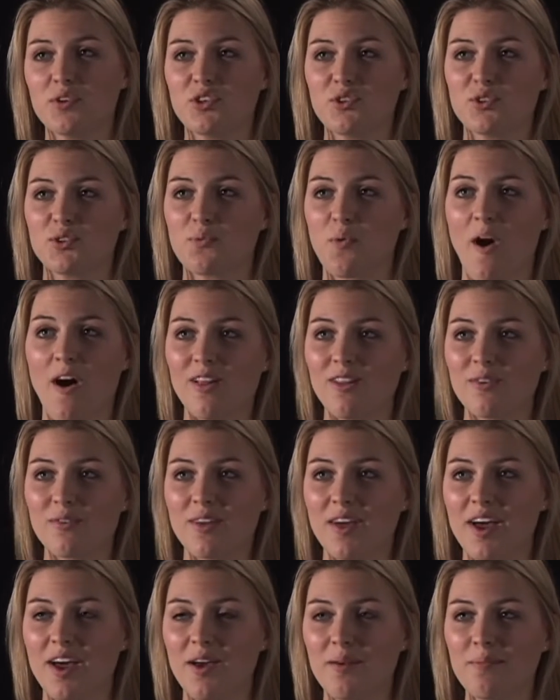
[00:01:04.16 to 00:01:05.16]
you swallow
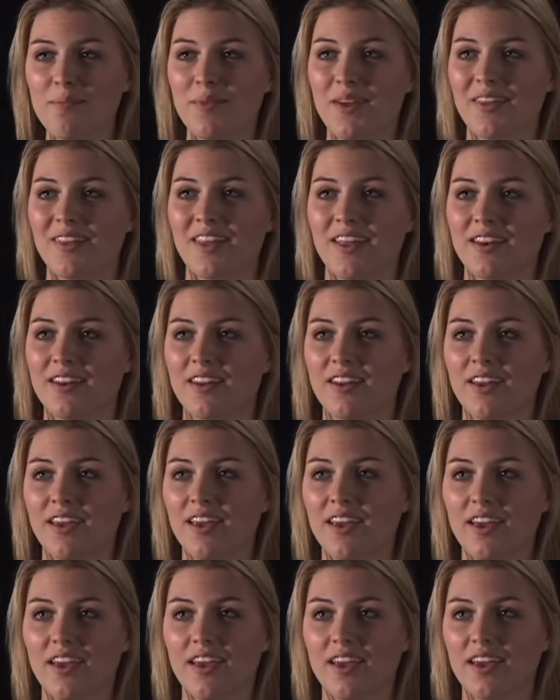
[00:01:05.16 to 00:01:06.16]
them and then
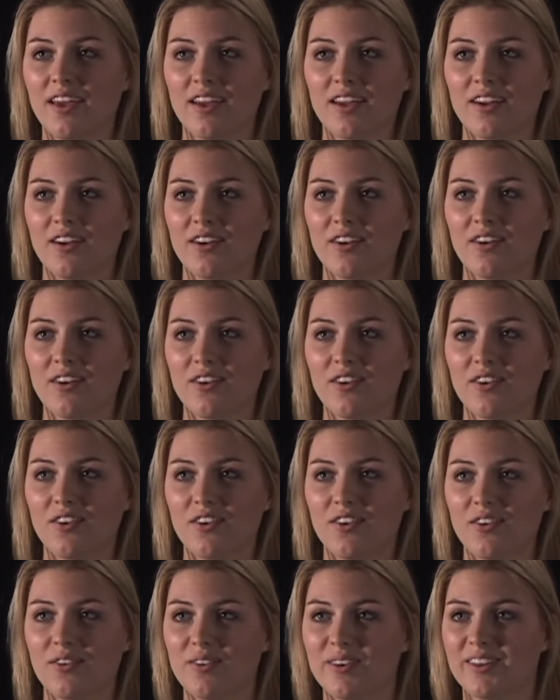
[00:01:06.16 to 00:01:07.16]

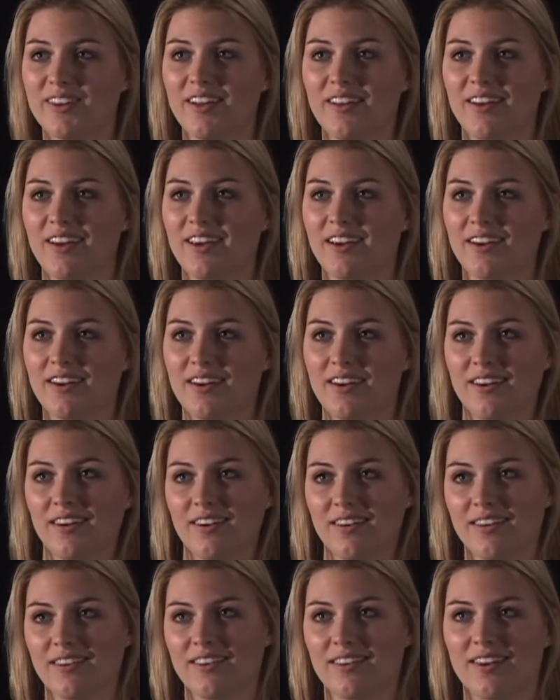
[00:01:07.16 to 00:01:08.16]
would they, like,
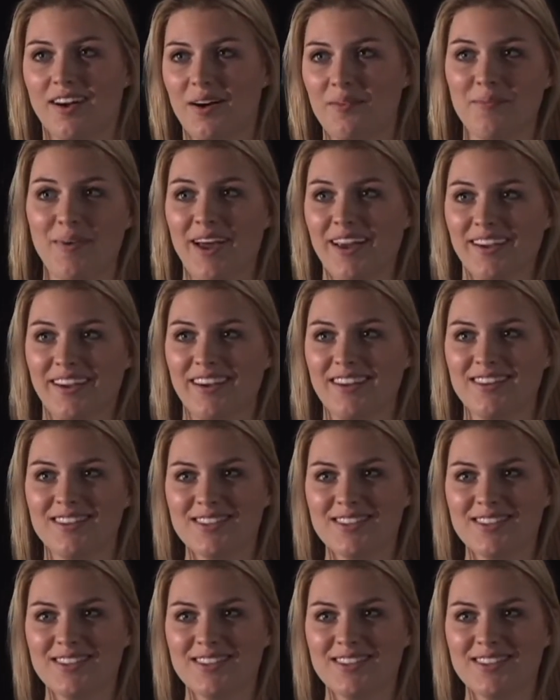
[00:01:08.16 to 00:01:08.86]
come back in